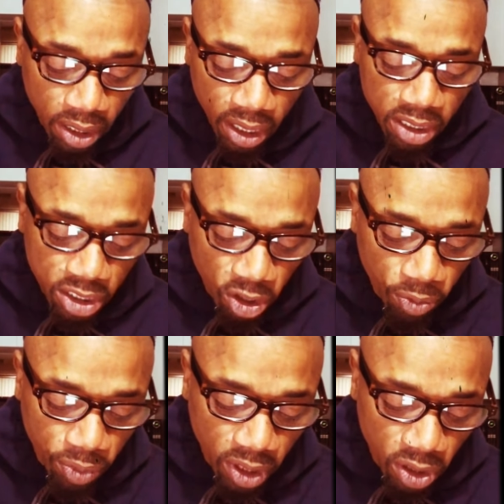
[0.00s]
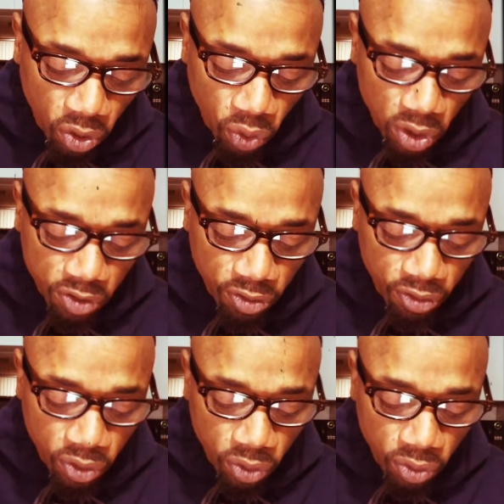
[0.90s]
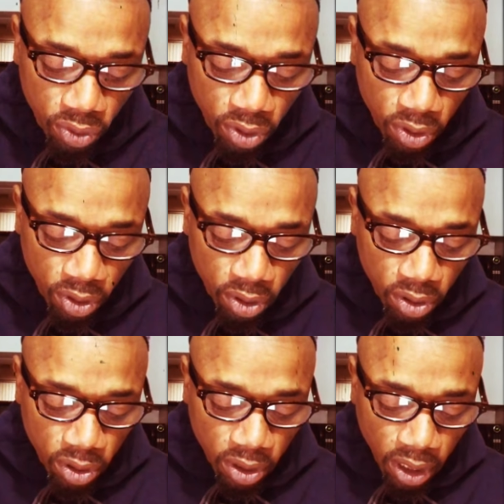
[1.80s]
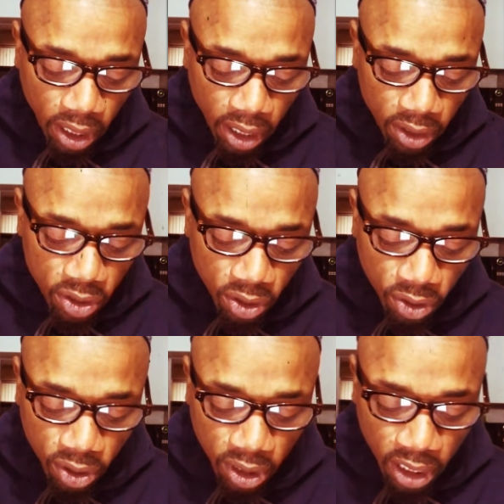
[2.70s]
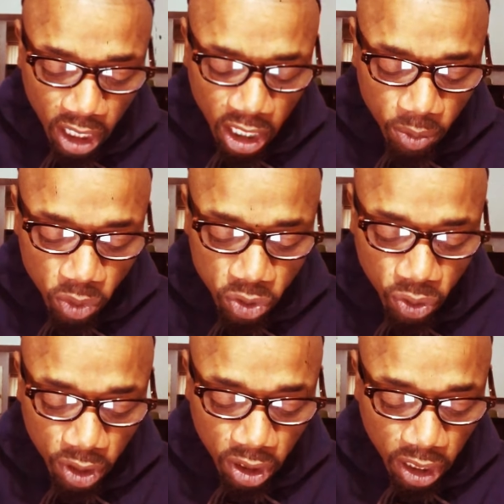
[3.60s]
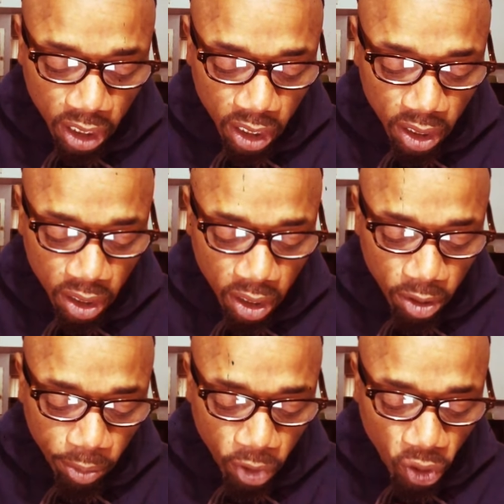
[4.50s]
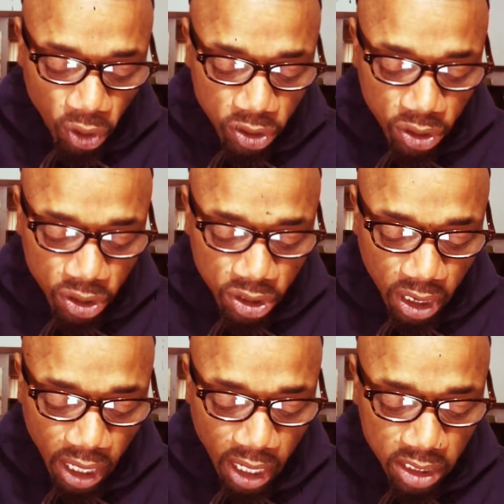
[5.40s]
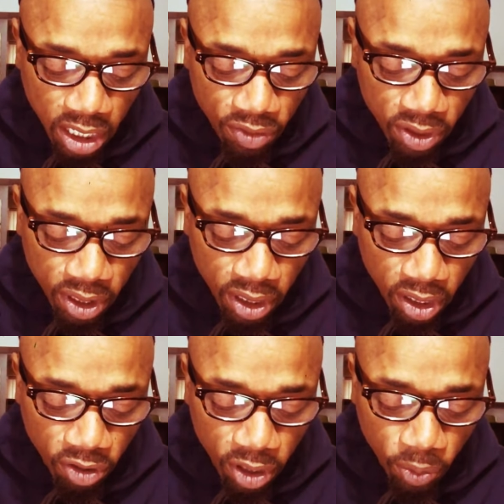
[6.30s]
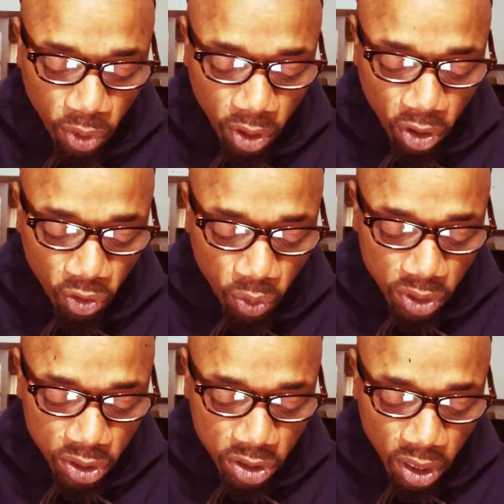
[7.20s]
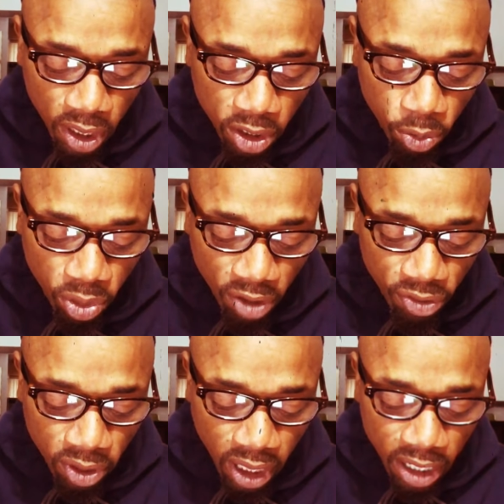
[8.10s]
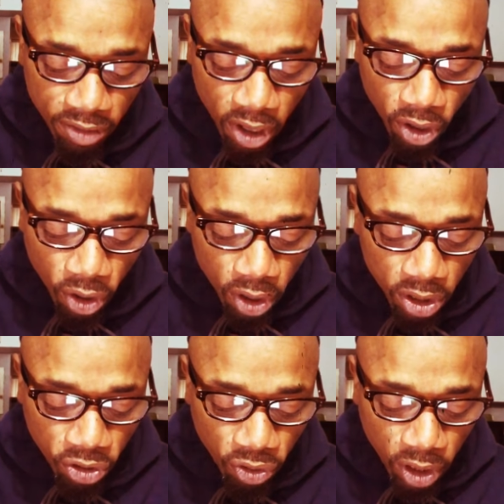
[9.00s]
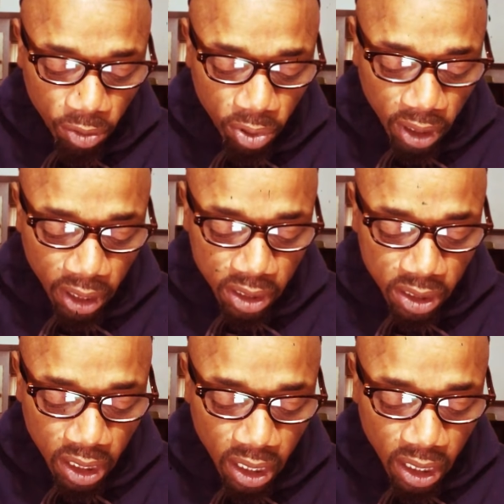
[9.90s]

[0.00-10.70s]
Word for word: They shall be yours for food. And to all the animals on the land, birds of the sky, to everything that creep on the earth, which is the breath of life, all the green plants.